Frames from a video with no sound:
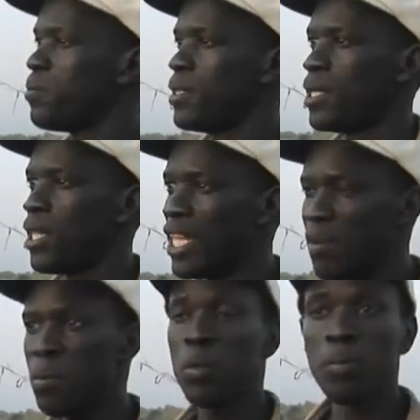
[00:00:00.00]
to be a
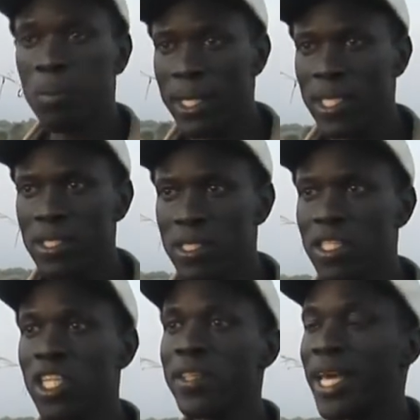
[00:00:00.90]
livable place,
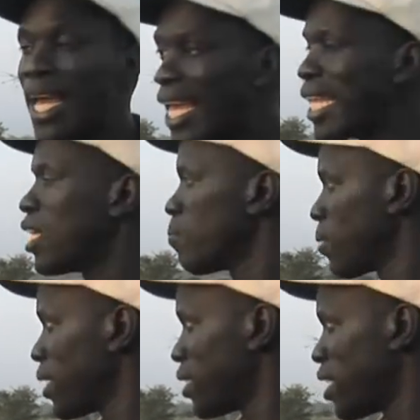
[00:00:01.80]
not the killing
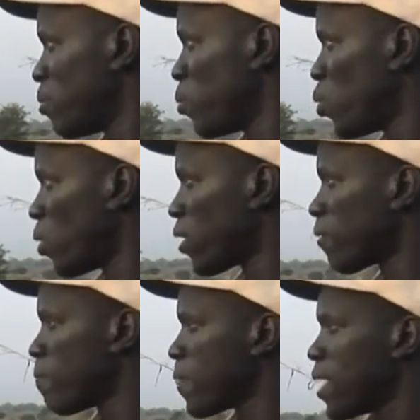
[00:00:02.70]
place anymore.
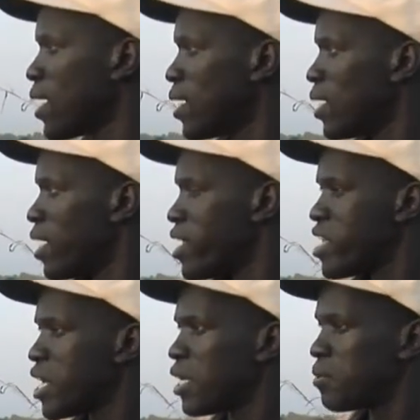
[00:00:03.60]

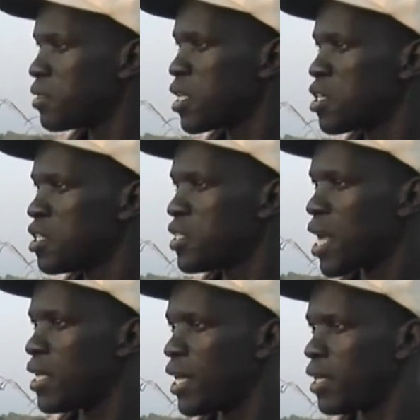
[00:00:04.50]
And uh, Dut knows
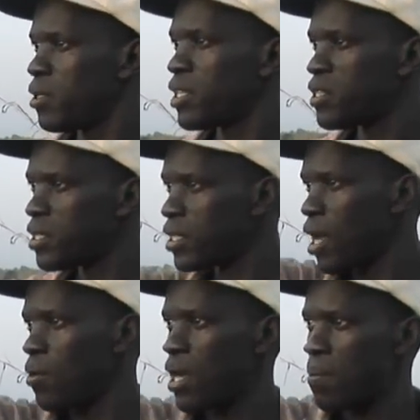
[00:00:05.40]
firsthand the
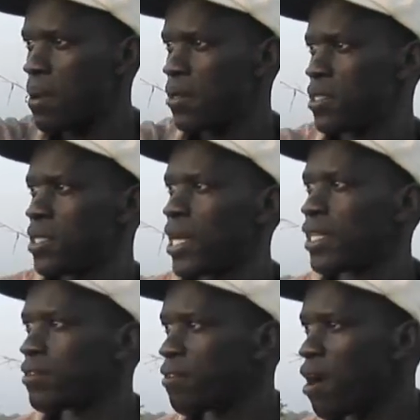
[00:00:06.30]
life of a
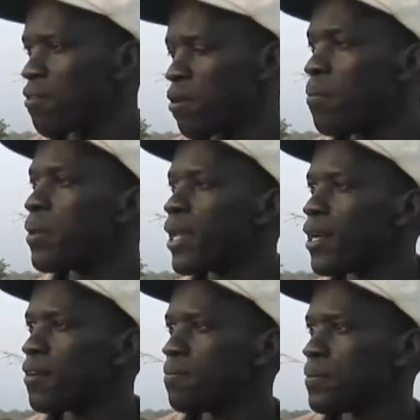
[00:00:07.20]
refugee.
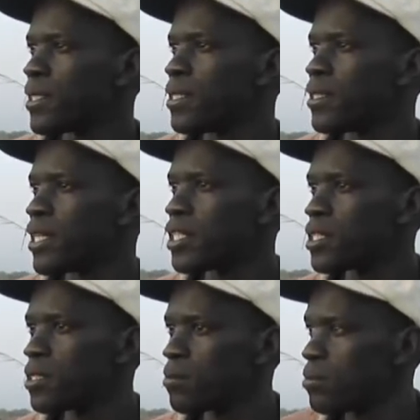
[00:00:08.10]
He was only 11
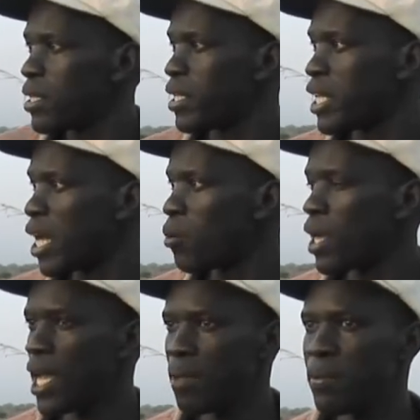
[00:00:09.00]
years old when
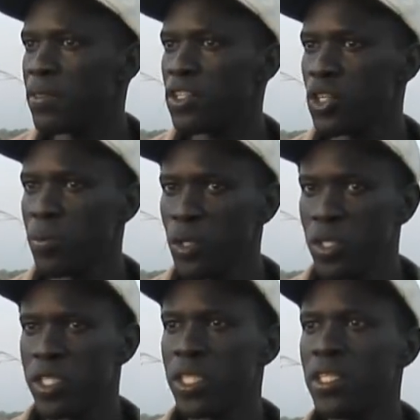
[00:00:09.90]
his village came
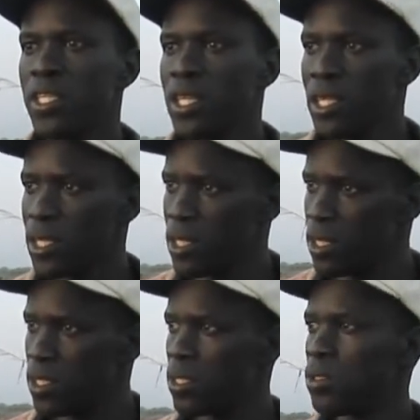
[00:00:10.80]
under attack by
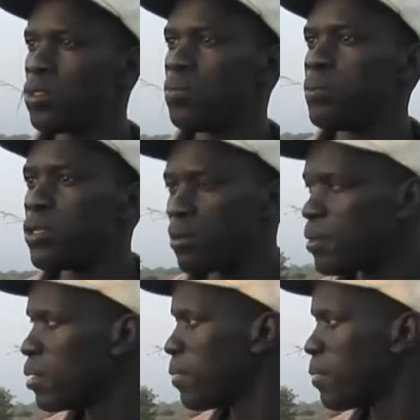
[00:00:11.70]
the Northern Army.